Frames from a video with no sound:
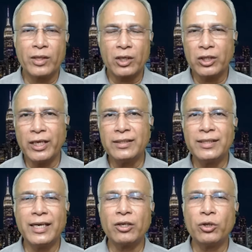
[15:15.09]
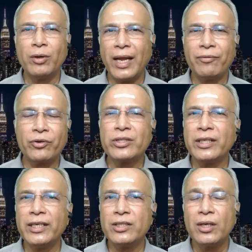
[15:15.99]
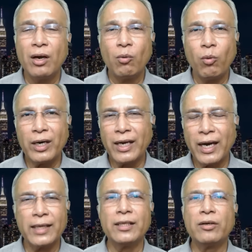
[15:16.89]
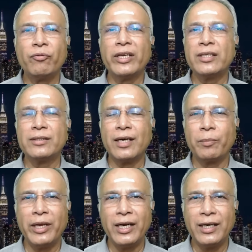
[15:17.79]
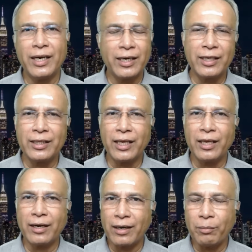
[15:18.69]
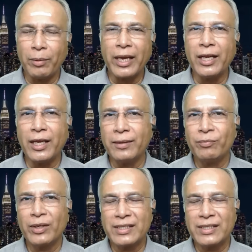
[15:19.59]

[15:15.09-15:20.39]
The things that you will have to see is what other fixes are being done in the remaining